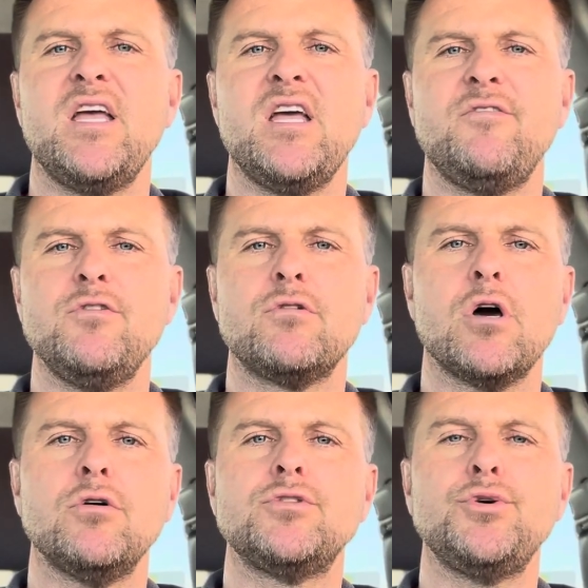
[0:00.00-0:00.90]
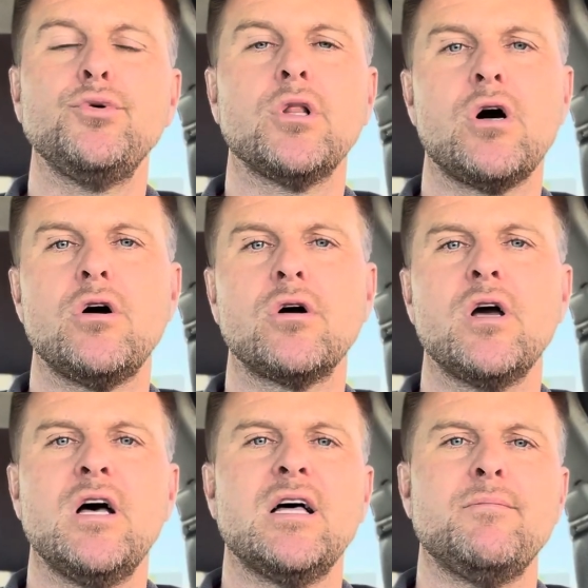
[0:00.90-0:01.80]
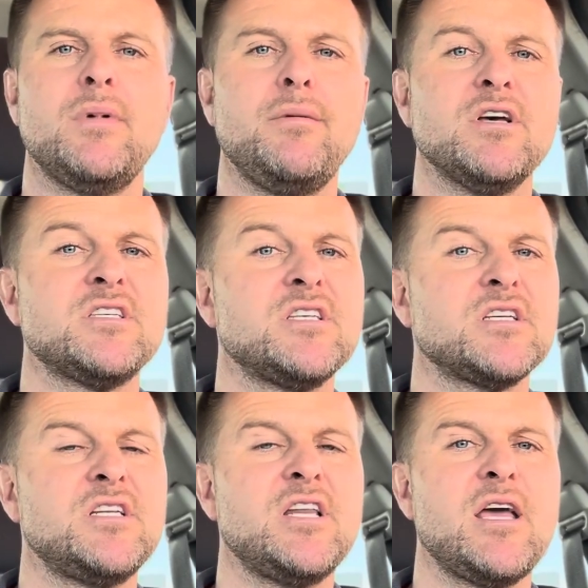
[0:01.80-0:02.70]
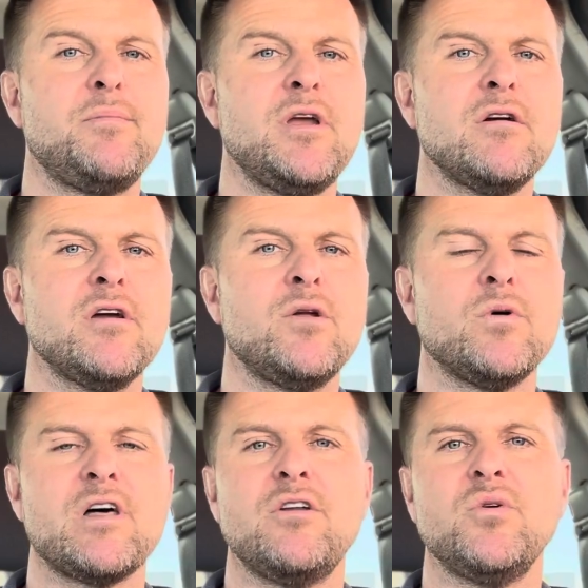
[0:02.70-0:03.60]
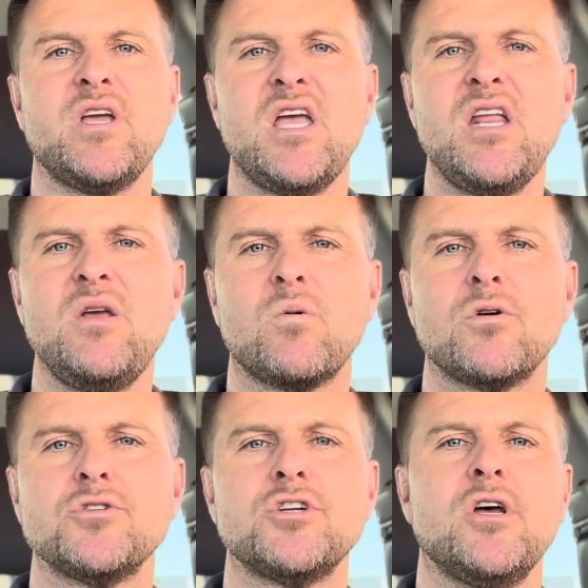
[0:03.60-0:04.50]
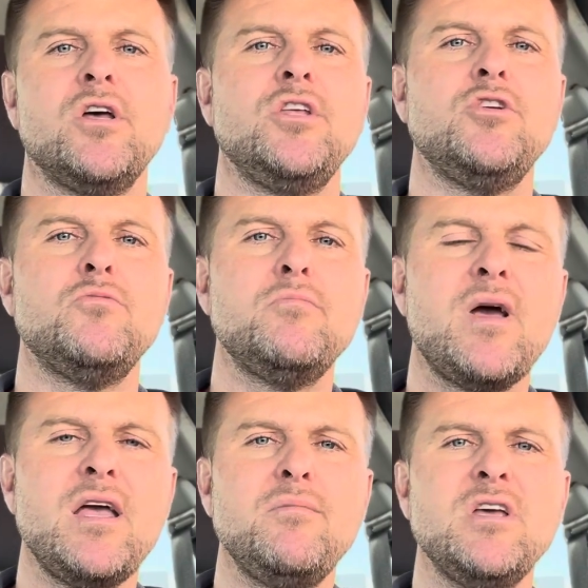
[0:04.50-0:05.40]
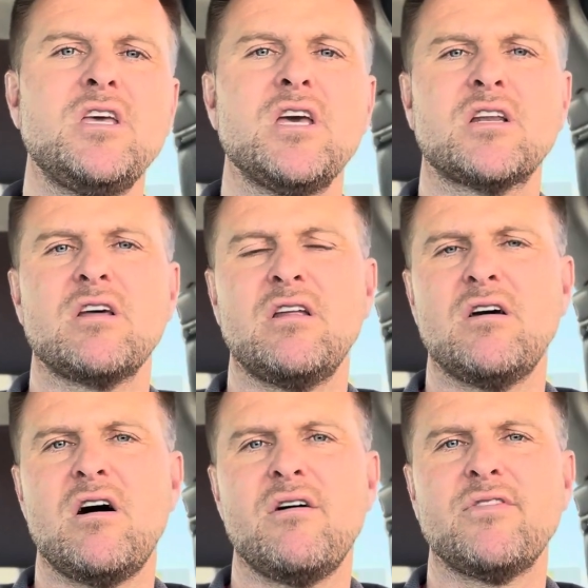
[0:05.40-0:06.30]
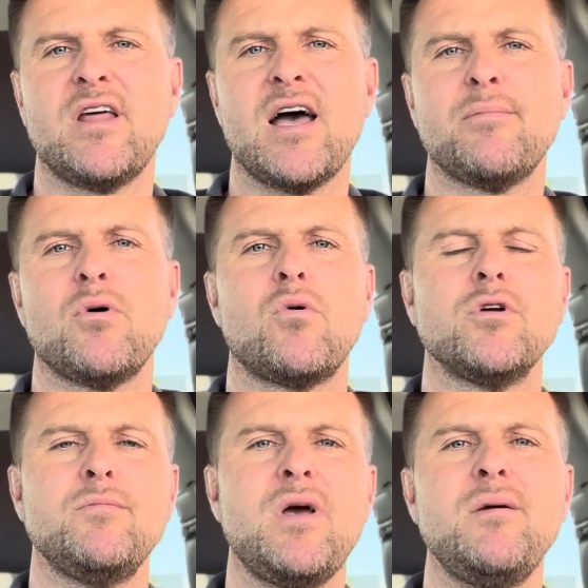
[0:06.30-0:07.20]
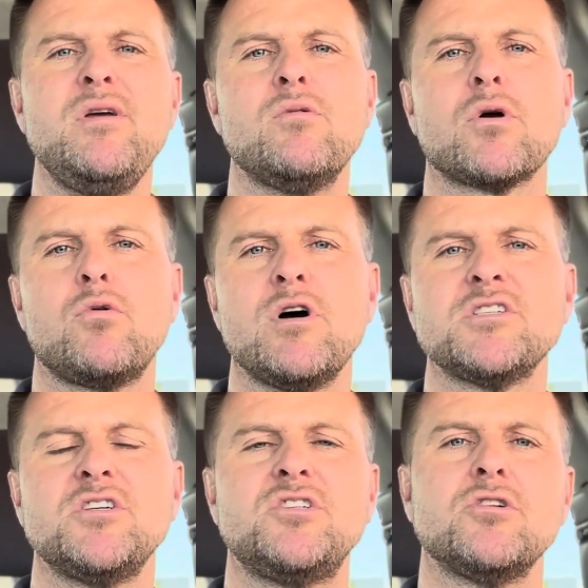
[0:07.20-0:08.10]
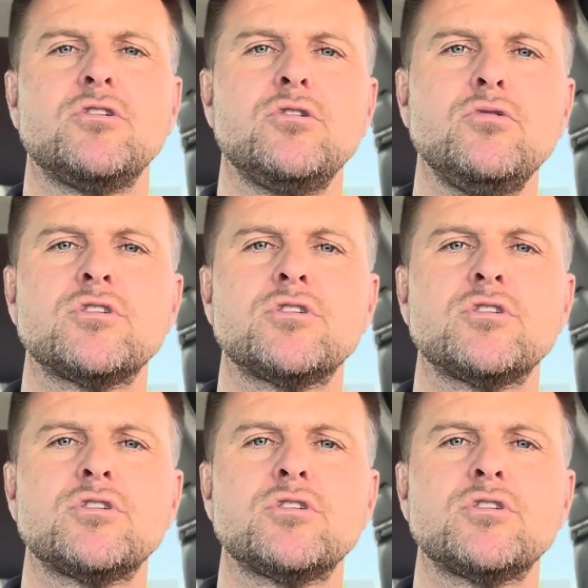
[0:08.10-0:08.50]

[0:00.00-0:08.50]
If you go too long, maybe a 60-day period without doing any orders, you may be kicked off an app or you may be requested to do